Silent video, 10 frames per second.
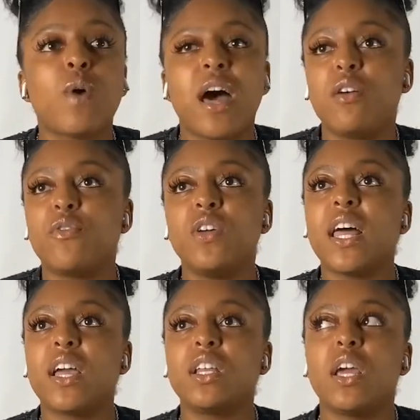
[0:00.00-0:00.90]
don't feel
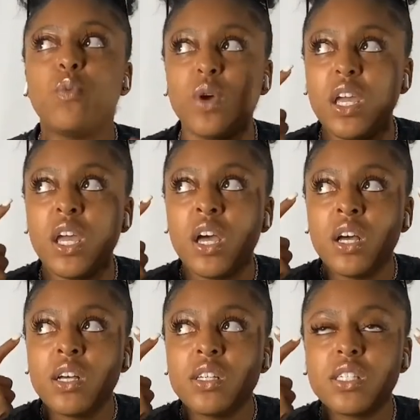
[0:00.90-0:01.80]
like that we
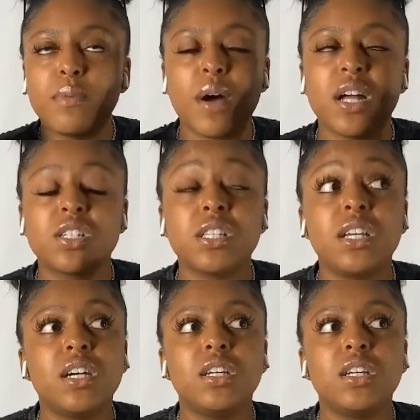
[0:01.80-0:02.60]
subconsciously